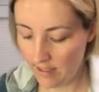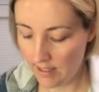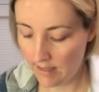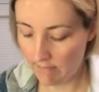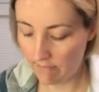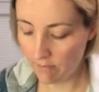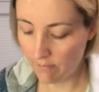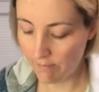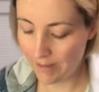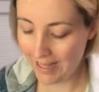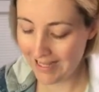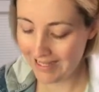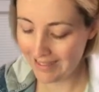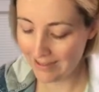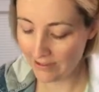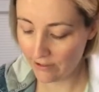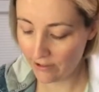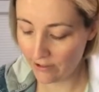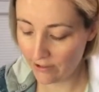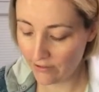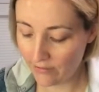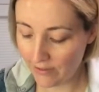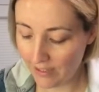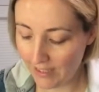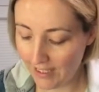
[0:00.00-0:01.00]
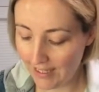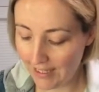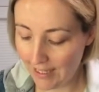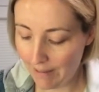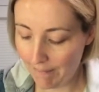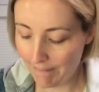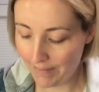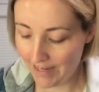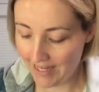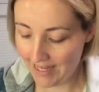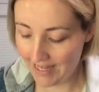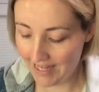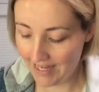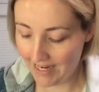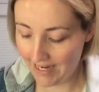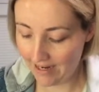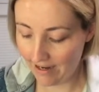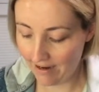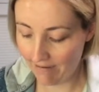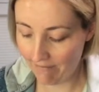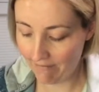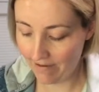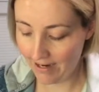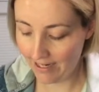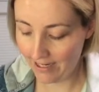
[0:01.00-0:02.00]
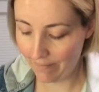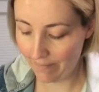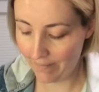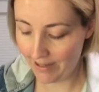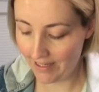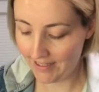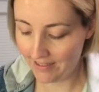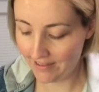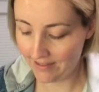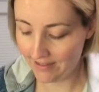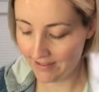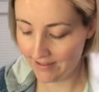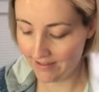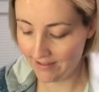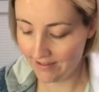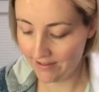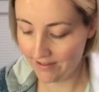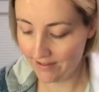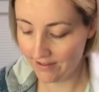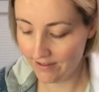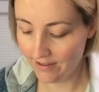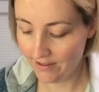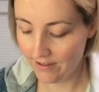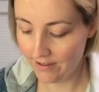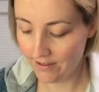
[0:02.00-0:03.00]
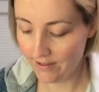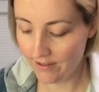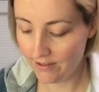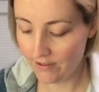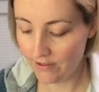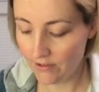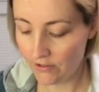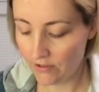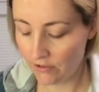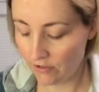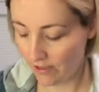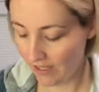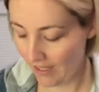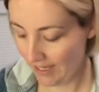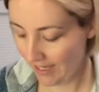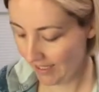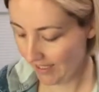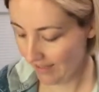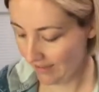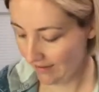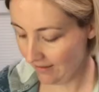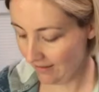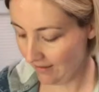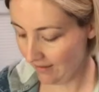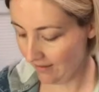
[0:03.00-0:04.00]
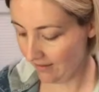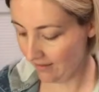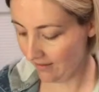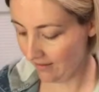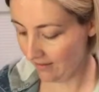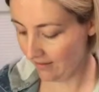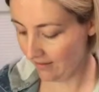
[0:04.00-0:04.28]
If your baking soda is really lumpy, then I recommend straining it,